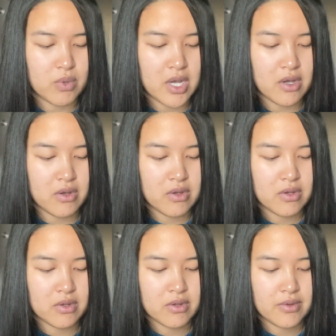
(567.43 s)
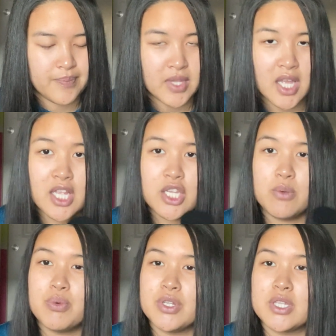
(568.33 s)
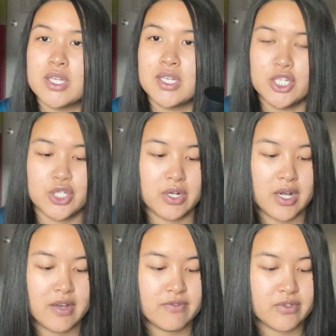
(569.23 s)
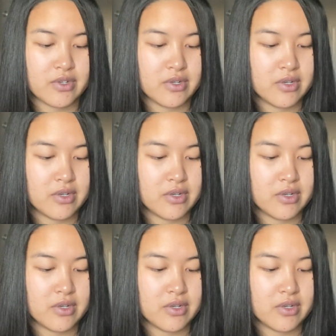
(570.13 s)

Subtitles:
well. And then you put the conditioner after.